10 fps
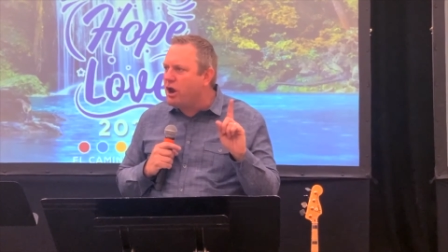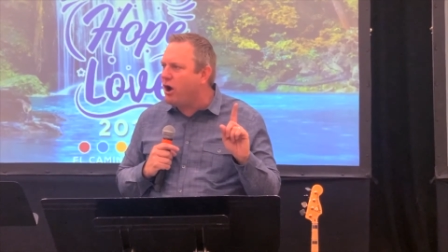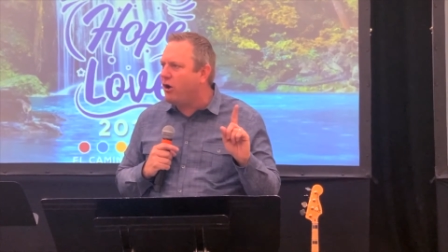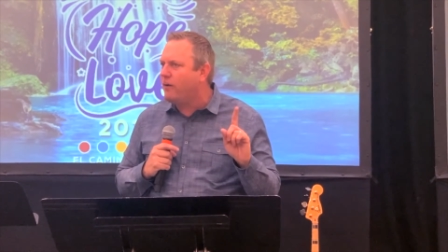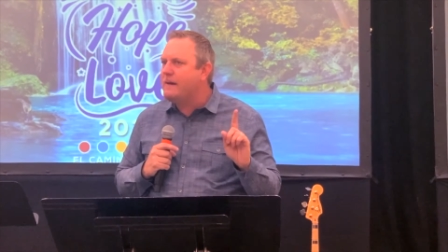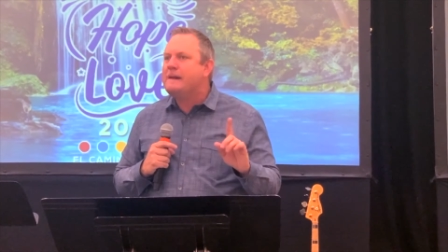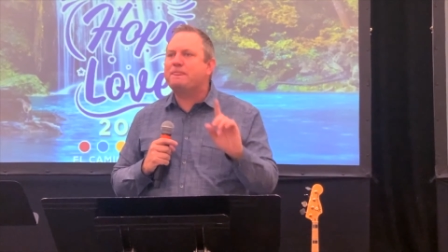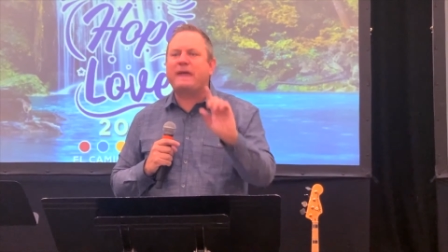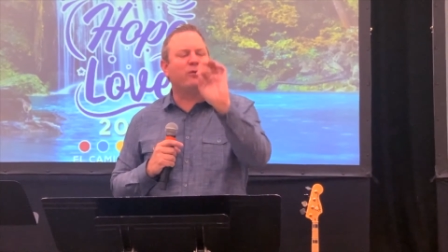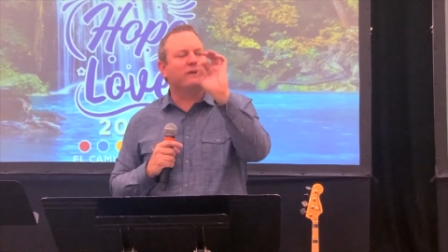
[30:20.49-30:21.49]

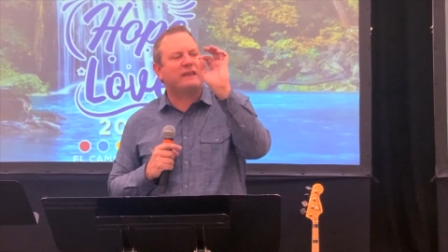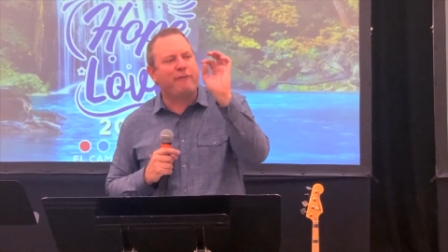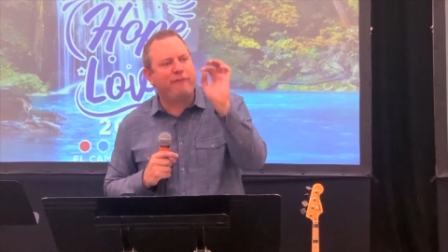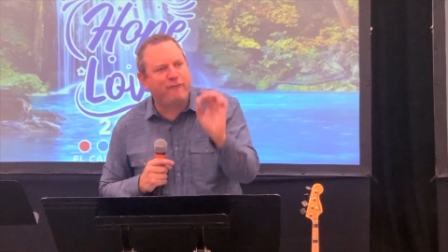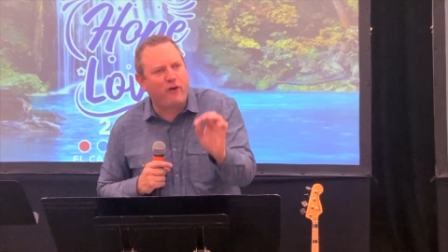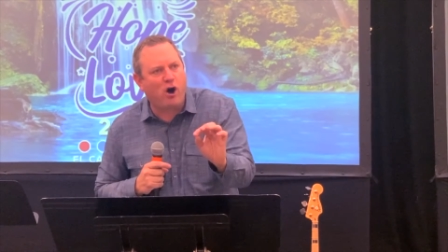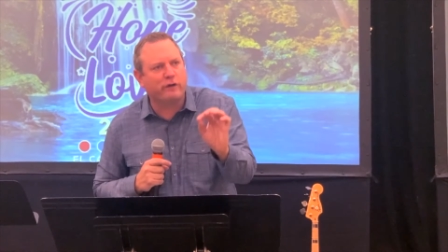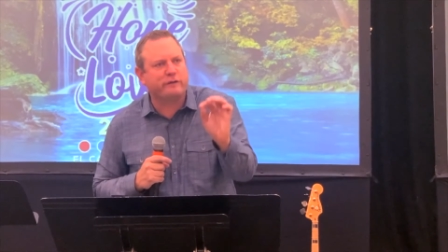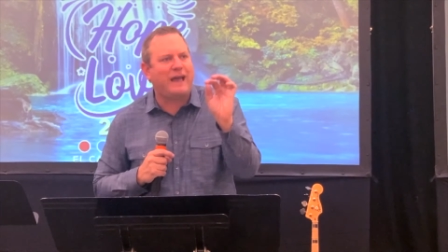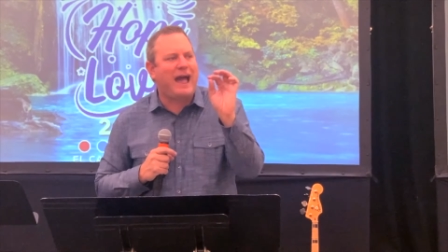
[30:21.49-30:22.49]
no, it was a
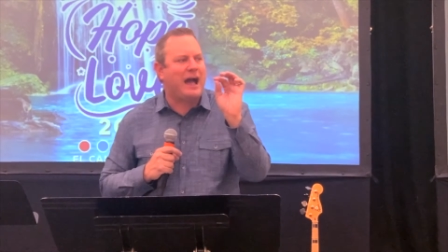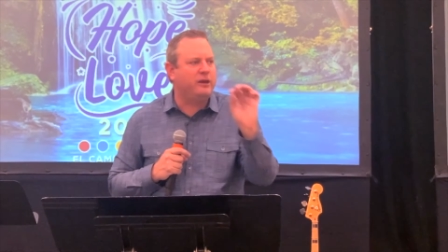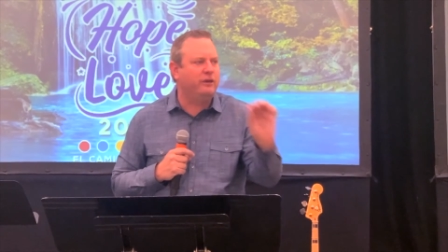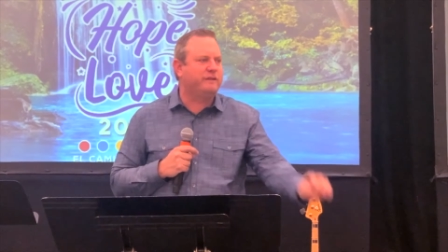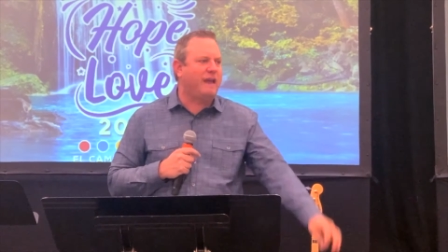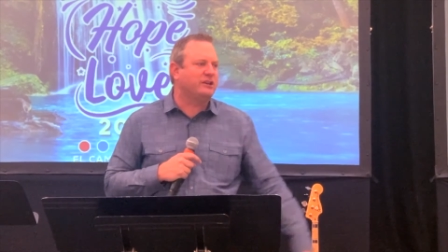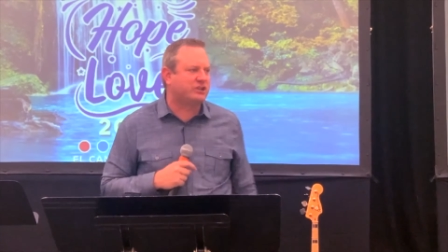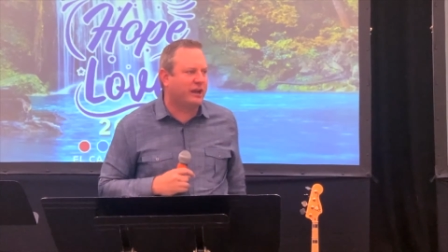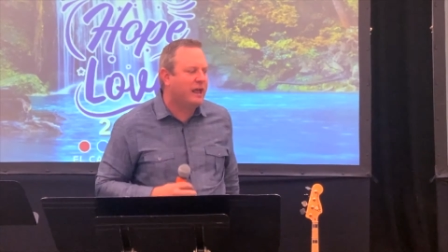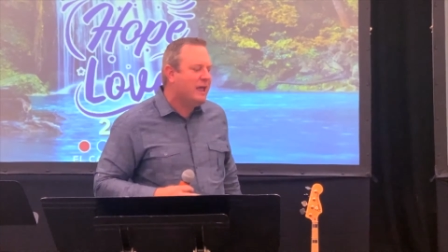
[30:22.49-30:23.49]
false
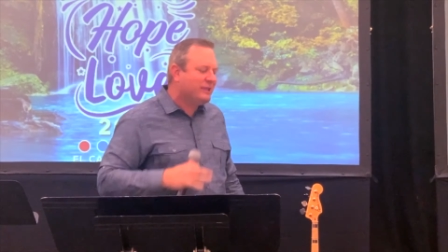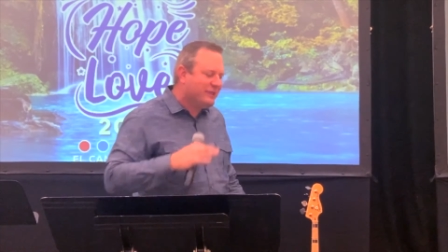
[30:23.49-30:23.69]
accusation.